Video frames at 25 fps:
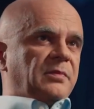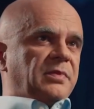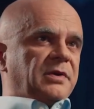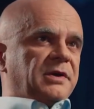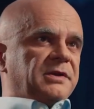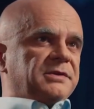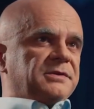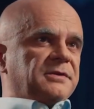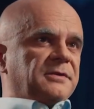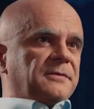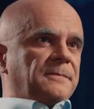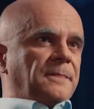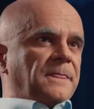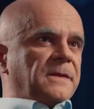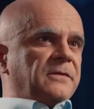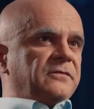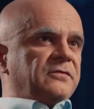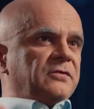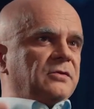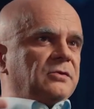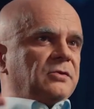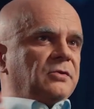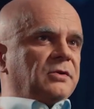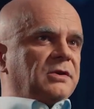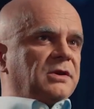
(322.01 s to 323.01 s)
but
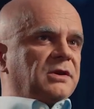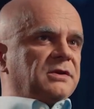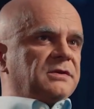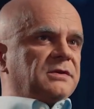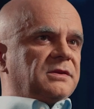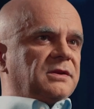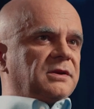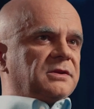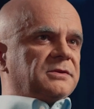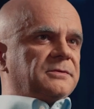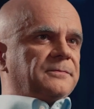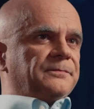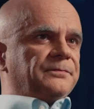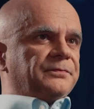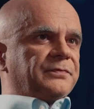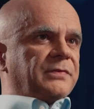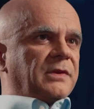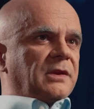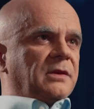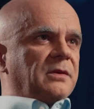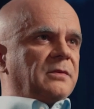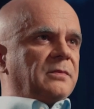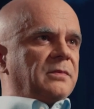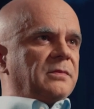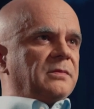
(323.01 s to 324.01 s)
if you look at that,
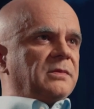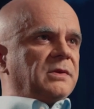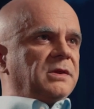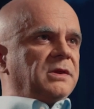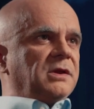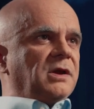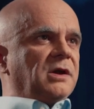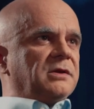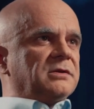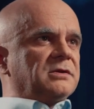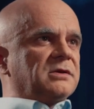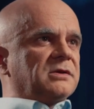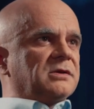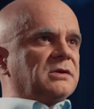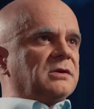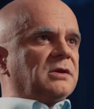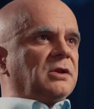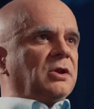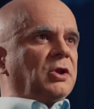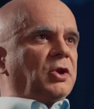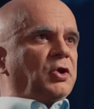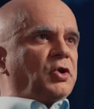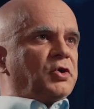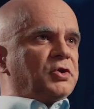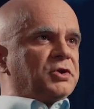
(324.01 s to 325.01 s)
young
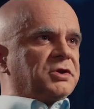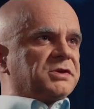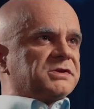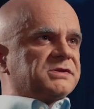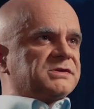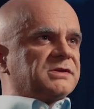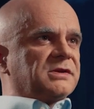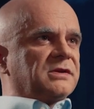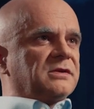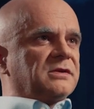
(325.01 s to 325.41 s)
learners,